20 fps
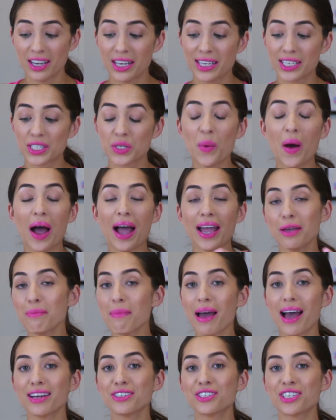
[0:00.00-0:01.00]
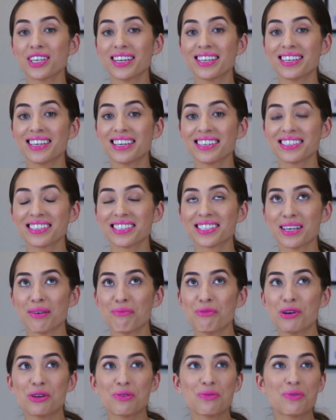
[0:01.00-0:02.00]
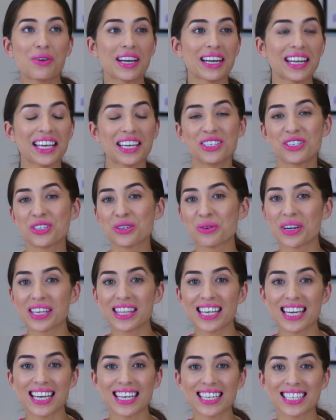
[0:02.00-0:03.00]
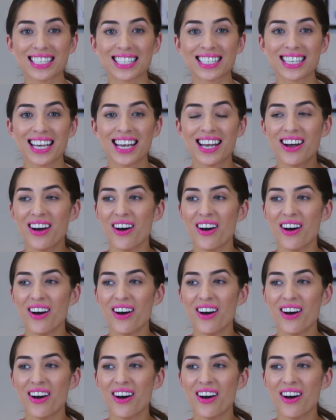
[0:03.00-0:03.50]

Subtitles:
So I imagine someone would enjoy this